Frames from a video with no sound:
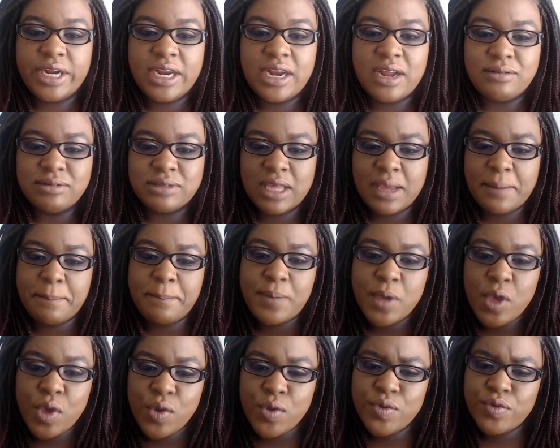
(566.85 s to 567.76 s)
And I was like,
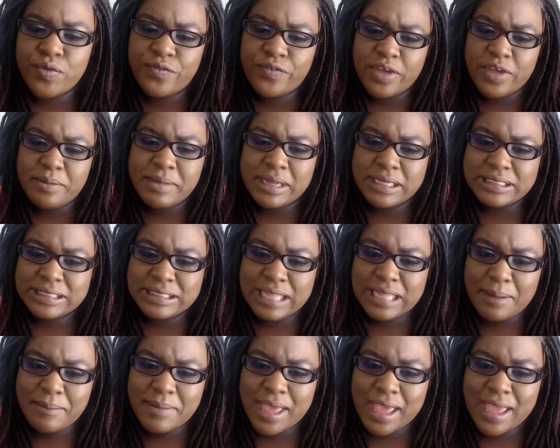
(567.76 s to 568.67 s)
Boone, feel my
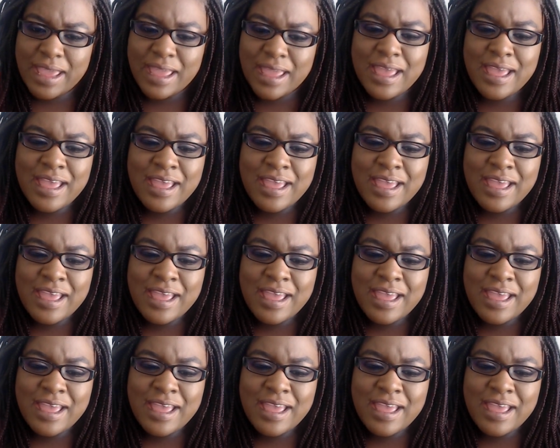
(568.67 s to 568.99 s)
stomach.